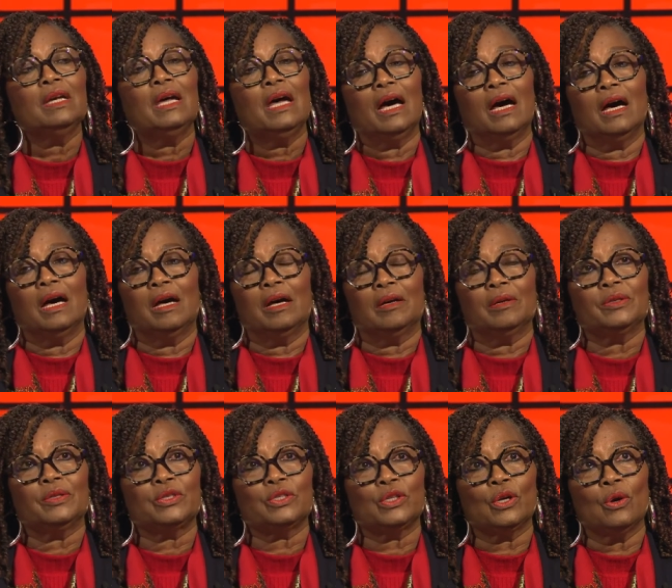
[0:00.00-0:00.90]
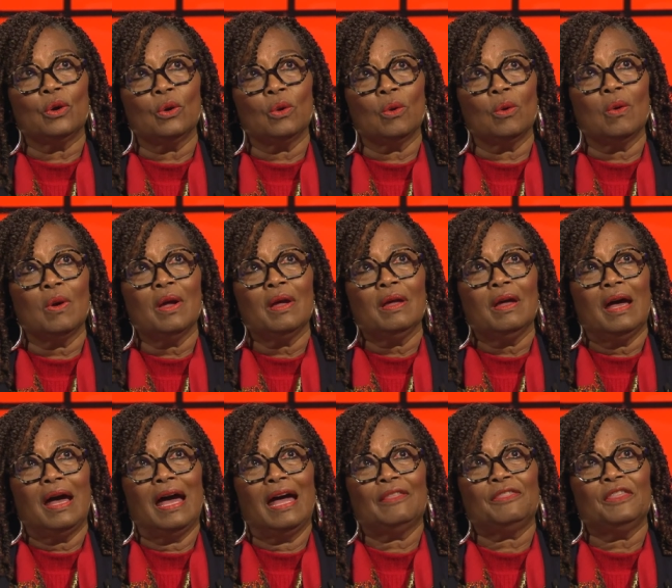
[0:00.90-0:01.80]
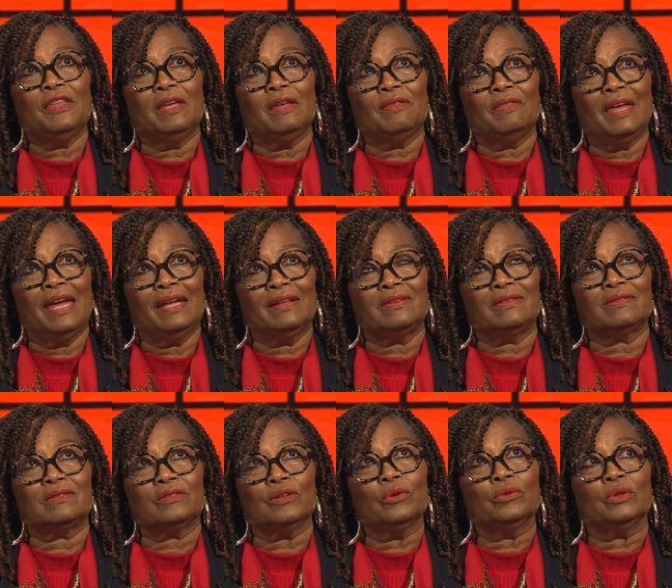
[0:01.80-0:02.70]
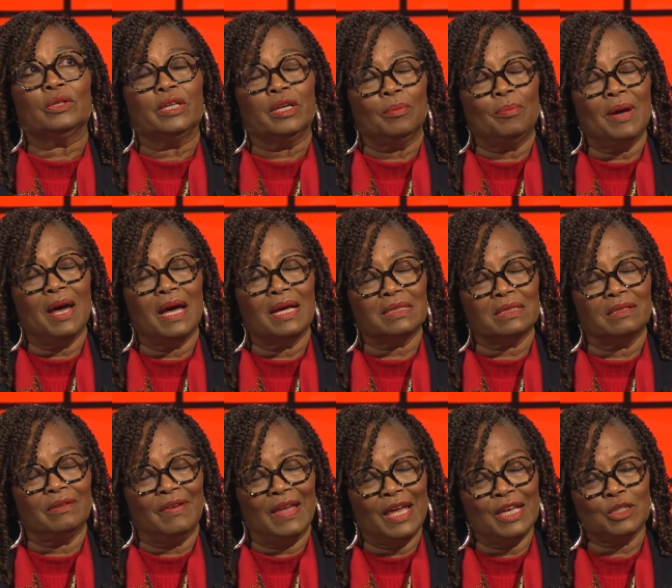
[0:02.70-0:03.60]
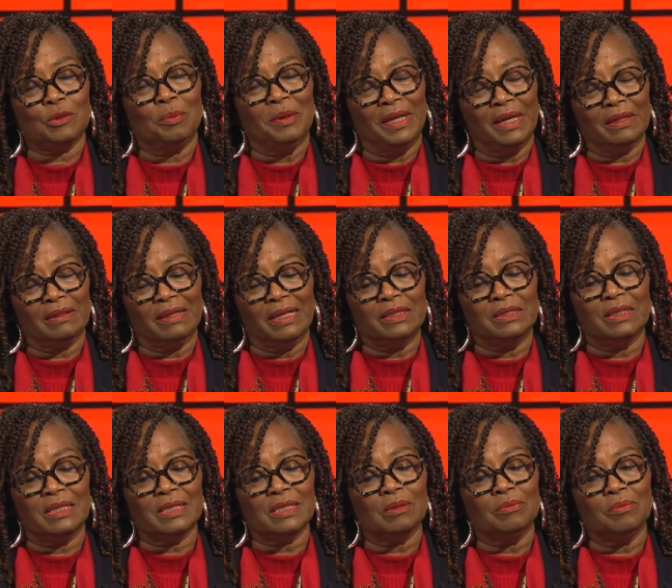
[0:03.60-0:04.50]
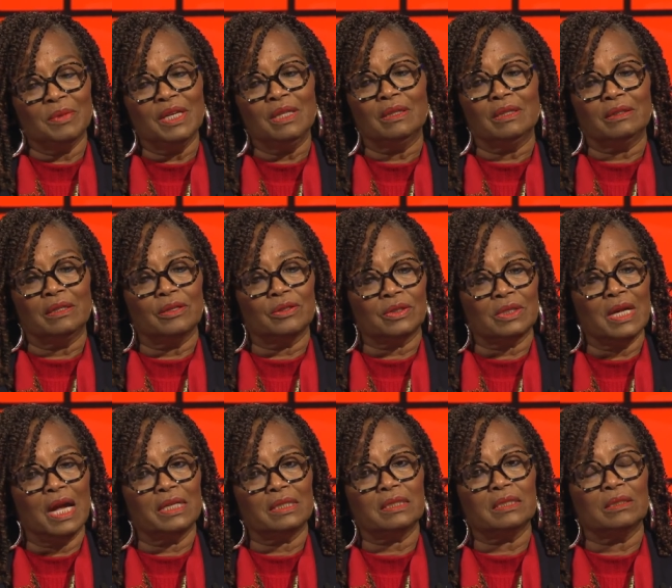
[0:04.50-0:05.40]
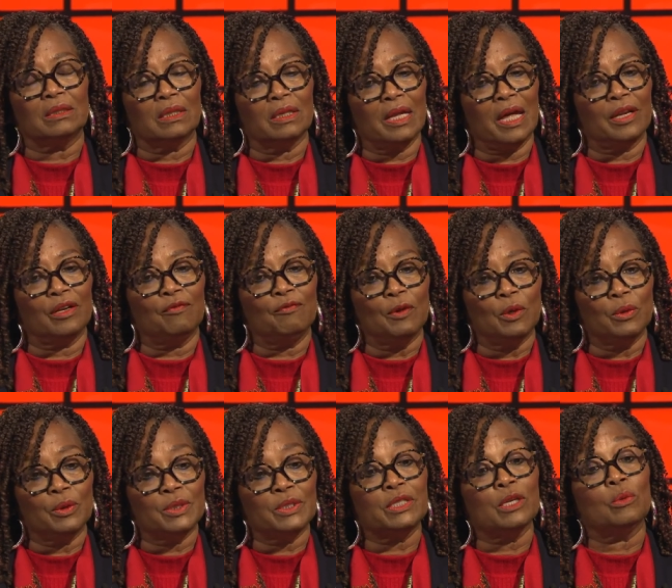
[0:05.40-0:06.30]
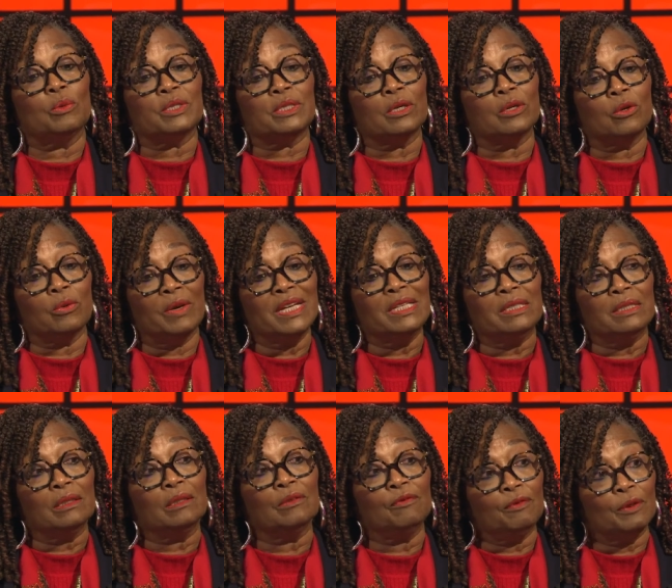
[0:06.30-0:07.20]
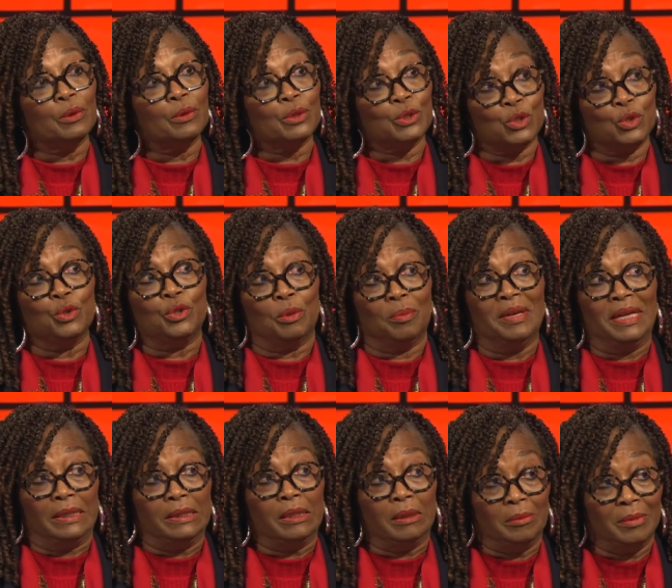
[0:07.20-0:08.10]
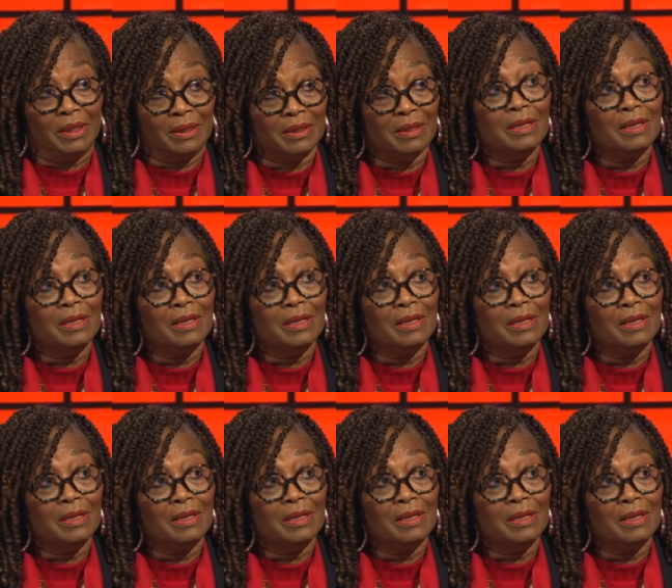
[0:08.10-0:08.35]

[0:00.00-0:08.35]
Uh, so I think that's certainly a positive aspect. That doesn't mean that there's not still a lot of focus. There was a great deal of focus during the pandemic.